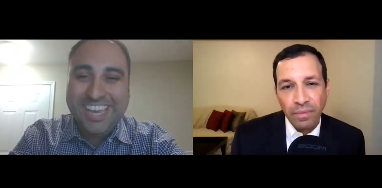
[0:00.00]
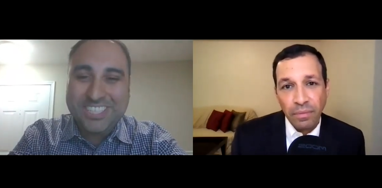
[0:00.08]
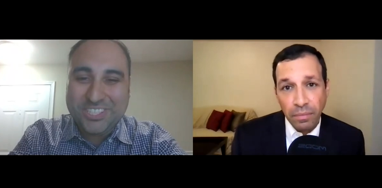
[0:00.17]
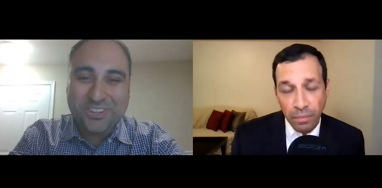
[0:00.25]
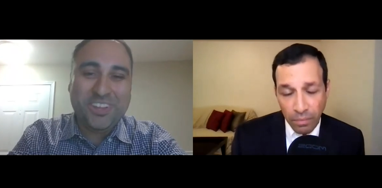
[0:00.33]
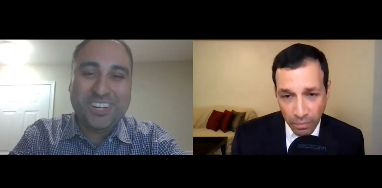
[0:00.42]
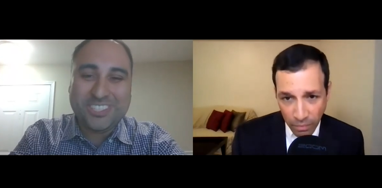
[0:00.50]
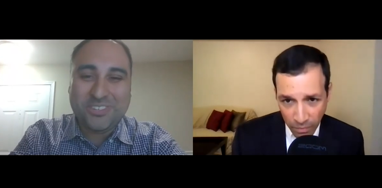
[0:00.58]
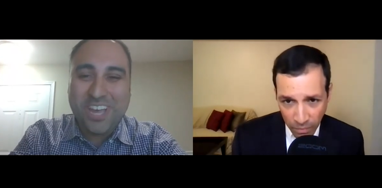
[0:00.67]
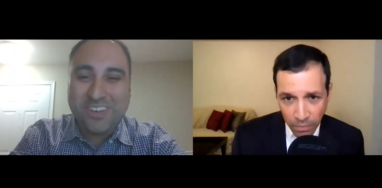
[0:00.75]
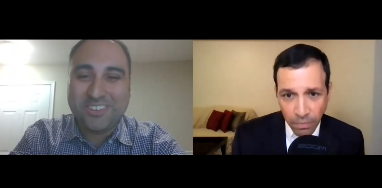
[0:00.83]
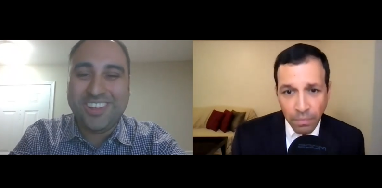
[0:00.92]
Speaker 1: ensure their
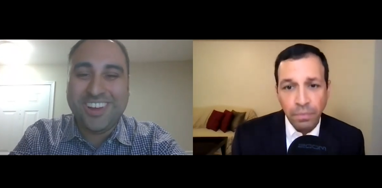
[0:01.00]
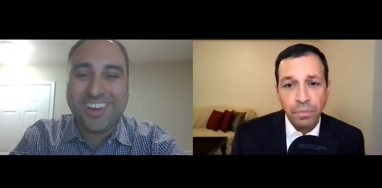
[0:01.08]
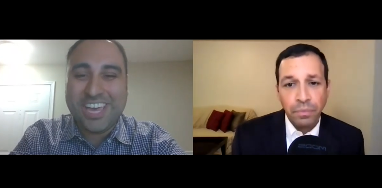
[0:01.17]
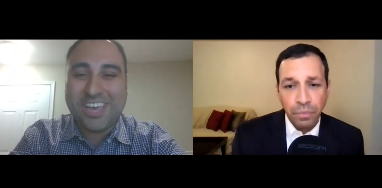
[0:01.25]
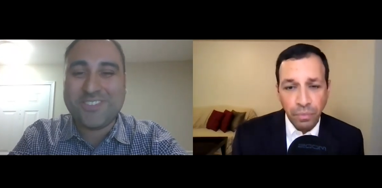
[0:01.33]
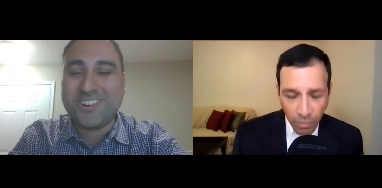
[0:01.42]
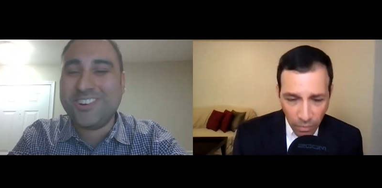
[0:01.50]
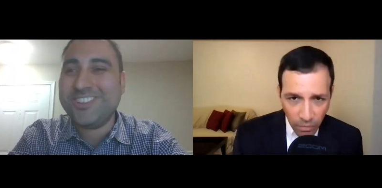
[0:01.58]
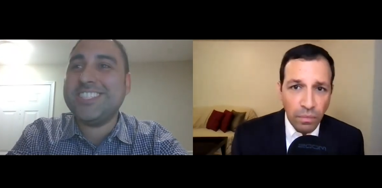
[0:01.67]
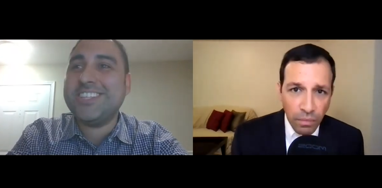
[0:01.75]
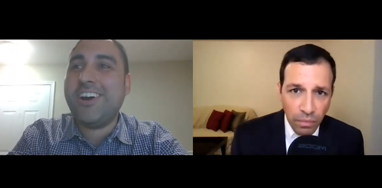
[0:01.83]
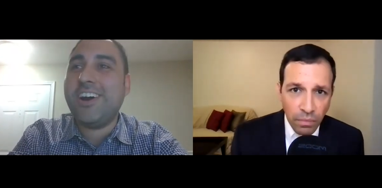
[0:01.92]
survival long after Earth
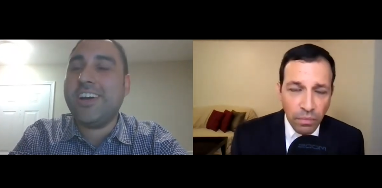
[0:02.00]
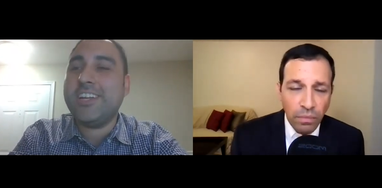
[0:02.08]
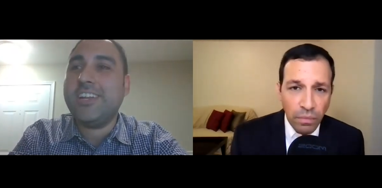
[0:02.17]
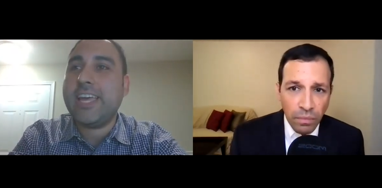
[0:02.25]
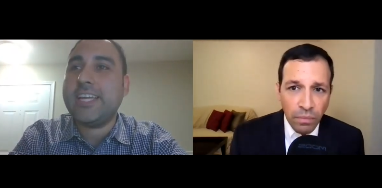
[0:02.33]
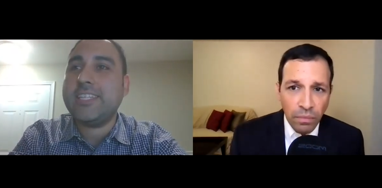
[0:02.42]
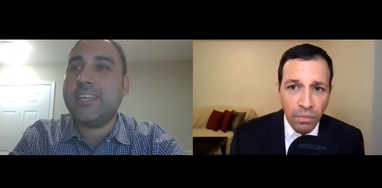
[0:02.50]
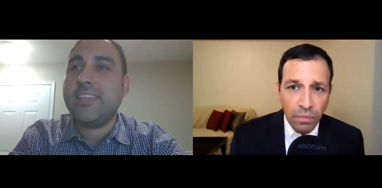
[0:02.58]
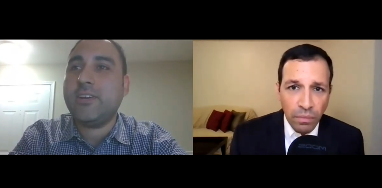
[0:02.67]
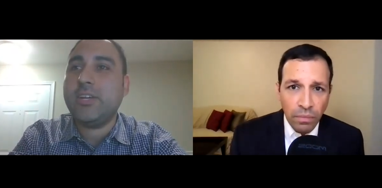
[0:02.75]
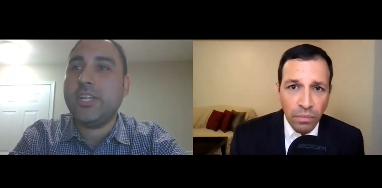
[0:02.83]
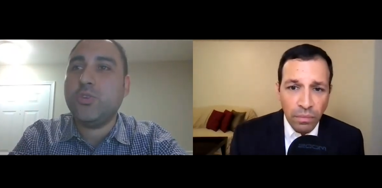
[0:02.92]
is gone. That's, I
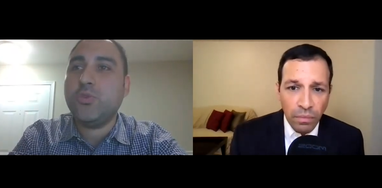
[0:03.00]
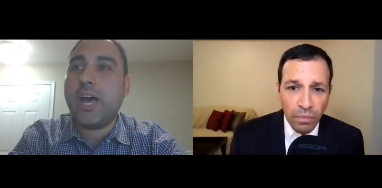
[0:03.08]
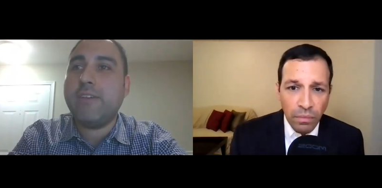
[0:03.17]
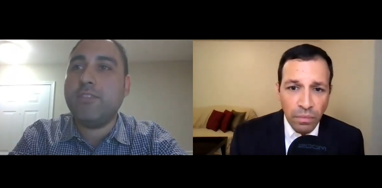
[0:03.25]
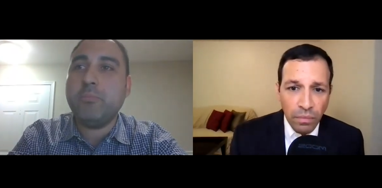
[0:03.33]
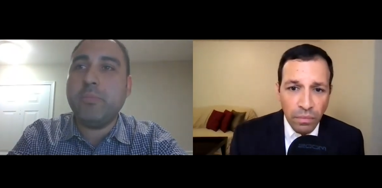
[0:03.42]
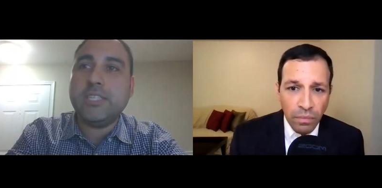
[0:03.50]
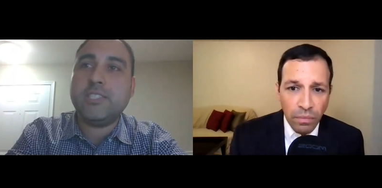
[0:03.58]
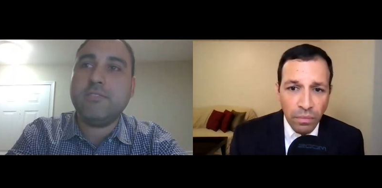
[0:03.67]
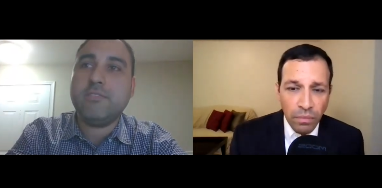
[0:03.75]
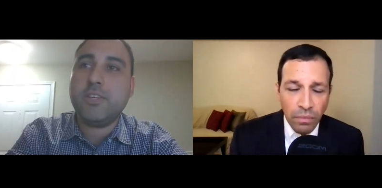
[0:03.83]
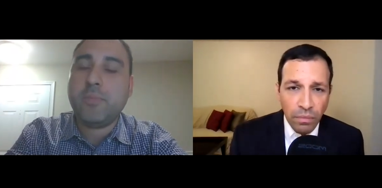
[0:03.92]
think, going to drive the best
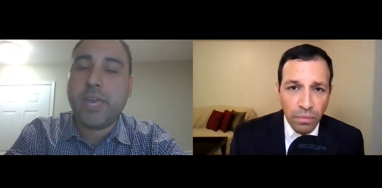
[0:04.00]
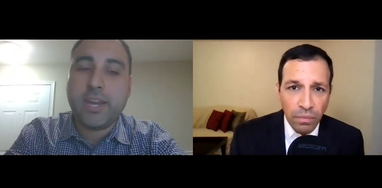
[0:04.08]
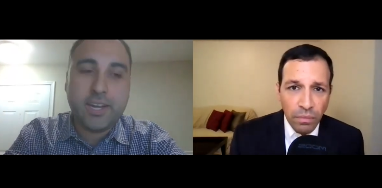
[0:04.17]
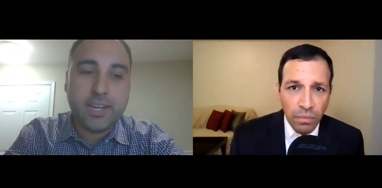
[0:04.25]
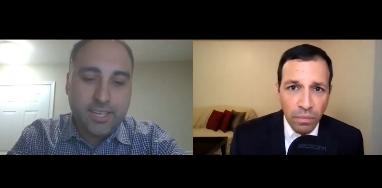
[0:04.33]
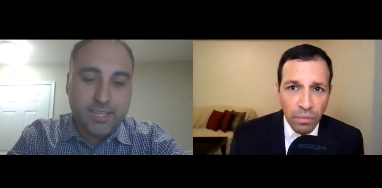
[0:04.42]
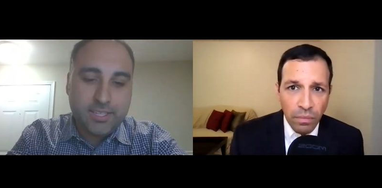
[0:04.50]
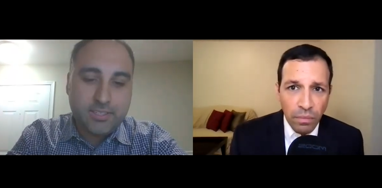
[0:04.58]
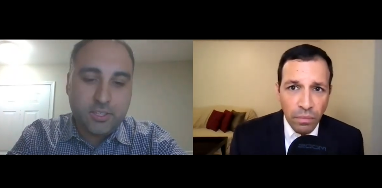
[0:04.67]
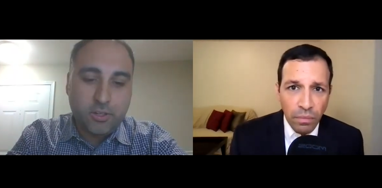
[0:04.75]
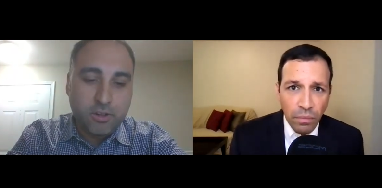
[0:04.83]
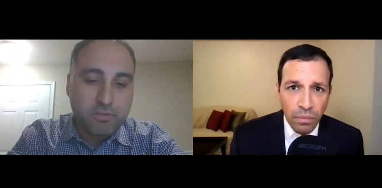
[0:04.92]
of humanity
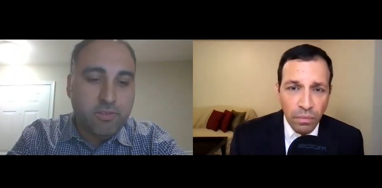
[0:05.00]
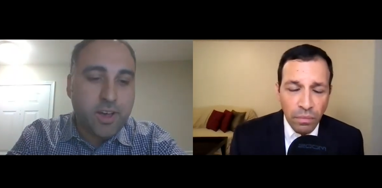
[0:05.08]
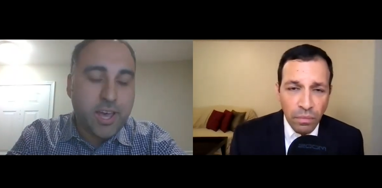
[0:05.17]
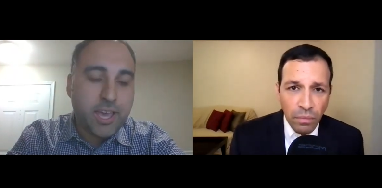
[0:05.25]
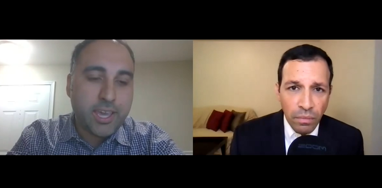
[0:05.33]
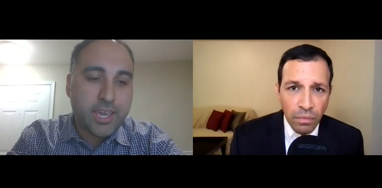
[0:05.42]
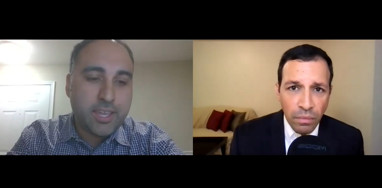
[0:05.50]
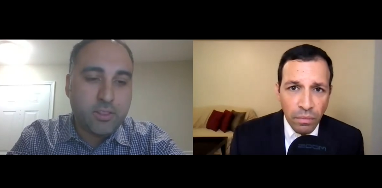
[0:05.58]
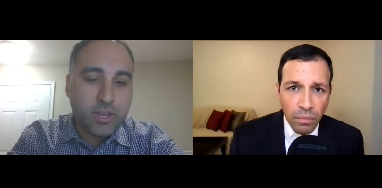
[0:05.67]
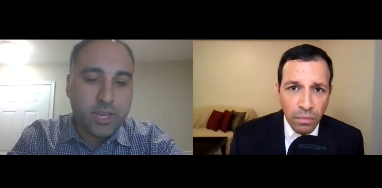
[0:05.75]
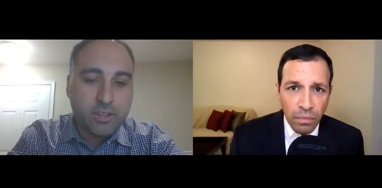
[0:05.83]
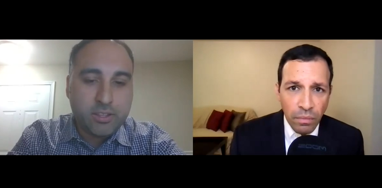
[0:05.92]
is unifying and
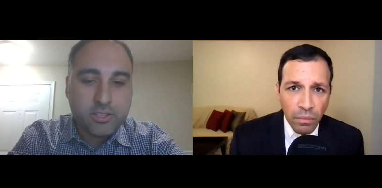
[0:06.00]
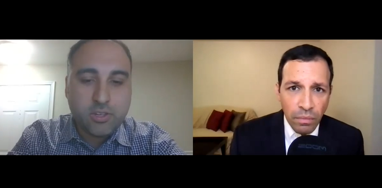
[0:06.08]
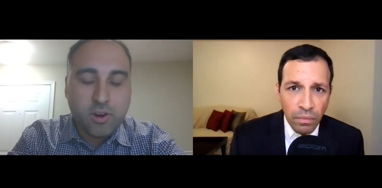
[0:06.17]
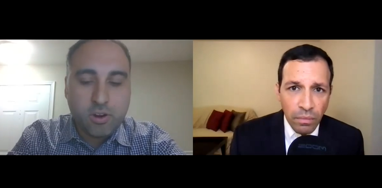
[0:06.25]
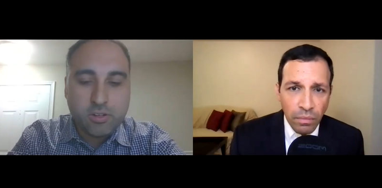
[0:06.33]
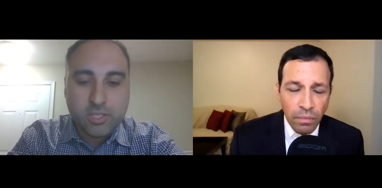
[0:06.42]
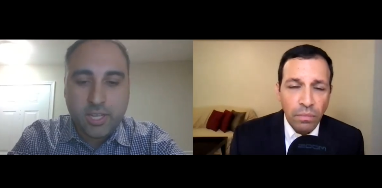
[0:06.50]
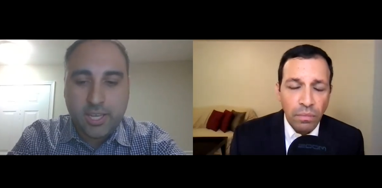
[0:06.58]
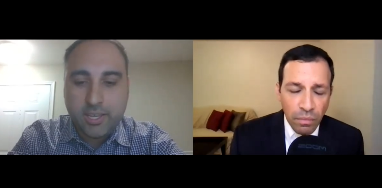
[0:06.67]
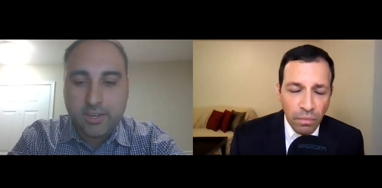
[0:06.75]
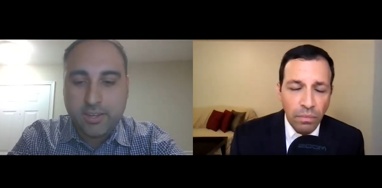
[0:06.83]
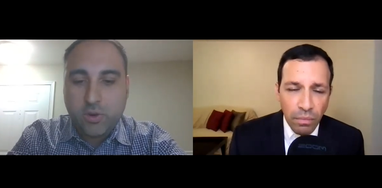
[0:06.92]
looking to the stars
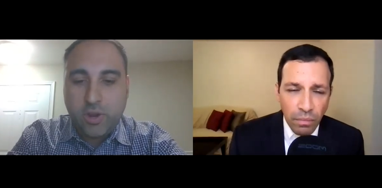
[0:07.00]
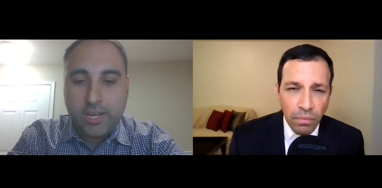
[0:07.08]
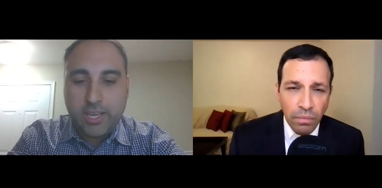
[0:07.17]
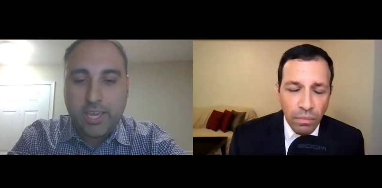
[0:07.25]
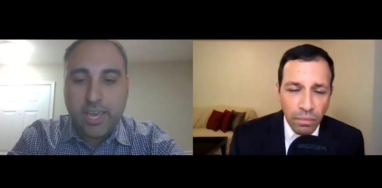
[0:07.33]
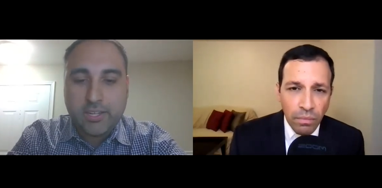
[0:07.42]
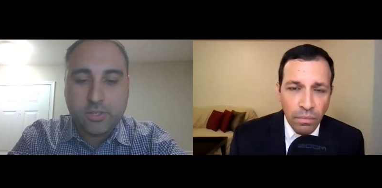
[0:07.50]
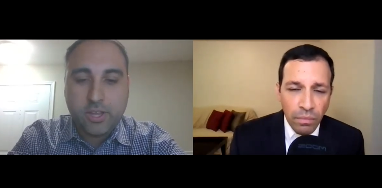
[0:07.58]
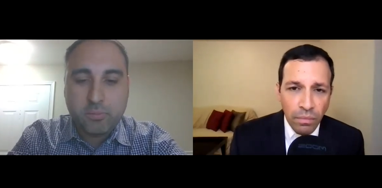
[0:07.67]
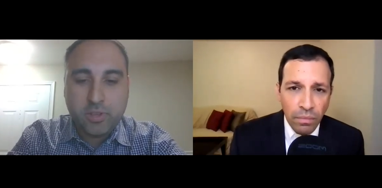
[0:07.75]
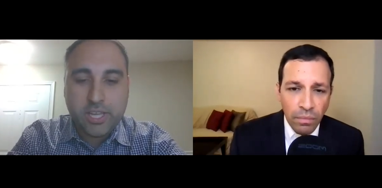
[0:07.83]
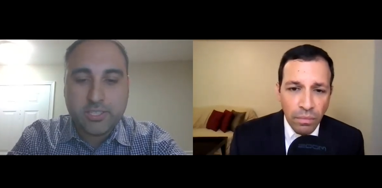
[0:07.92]
and trying to get to
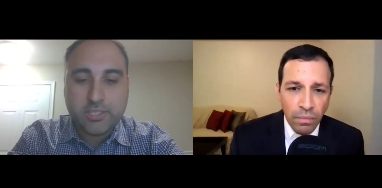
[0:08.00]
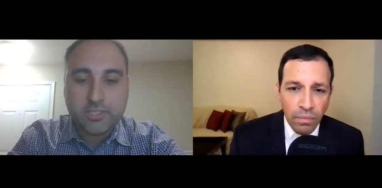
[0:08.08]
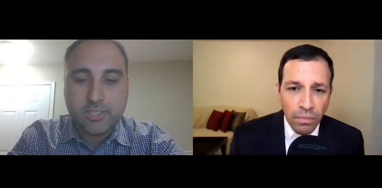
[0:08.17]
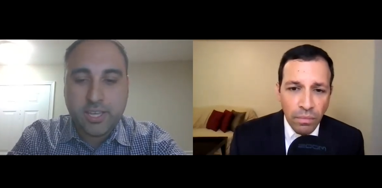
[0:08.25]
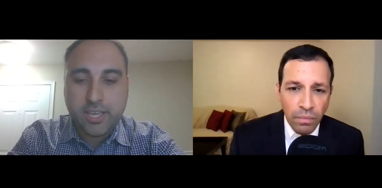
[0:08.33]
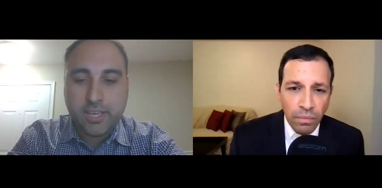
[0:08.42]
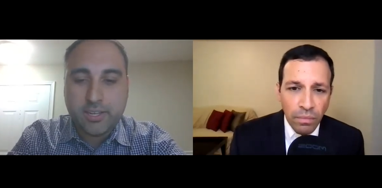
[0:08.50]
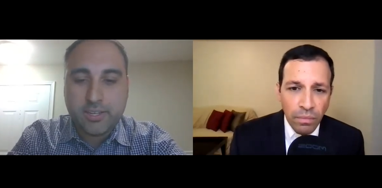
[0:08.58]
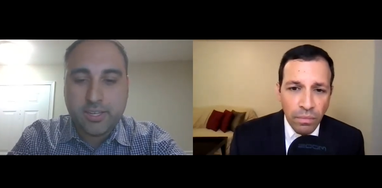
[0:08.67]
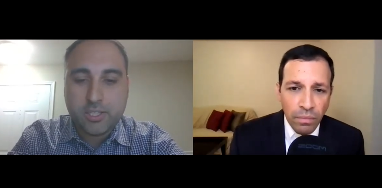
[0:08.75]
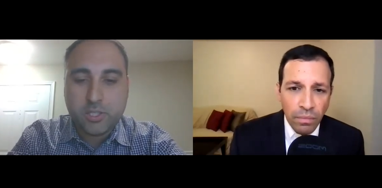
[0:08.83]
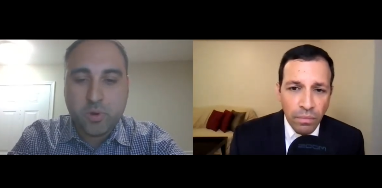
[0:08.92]
other places and
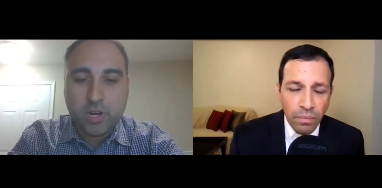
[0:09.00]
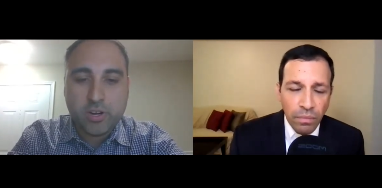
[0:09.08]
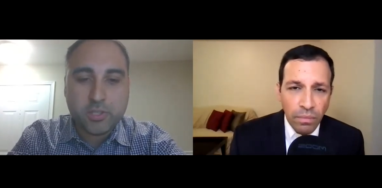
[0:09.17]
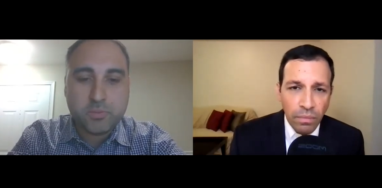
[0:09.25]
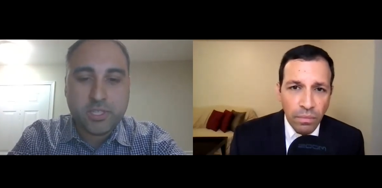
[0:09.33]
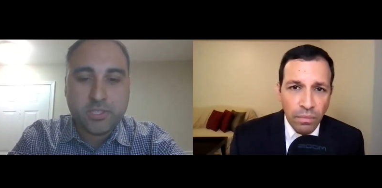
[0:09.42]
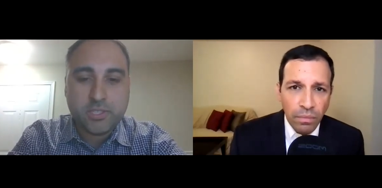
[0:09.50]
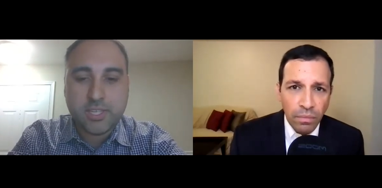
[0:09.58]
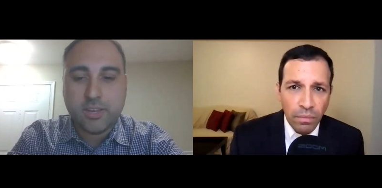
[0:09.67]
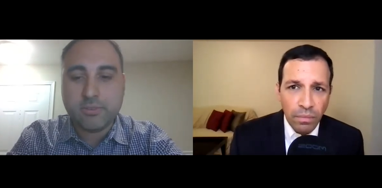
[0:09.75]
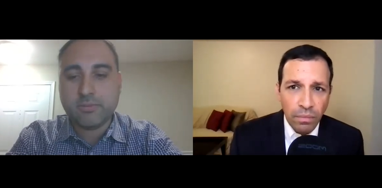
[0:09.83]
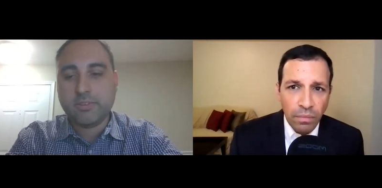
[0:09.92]
uh, spread our species
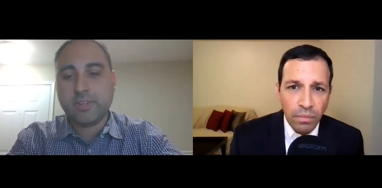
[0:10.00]
out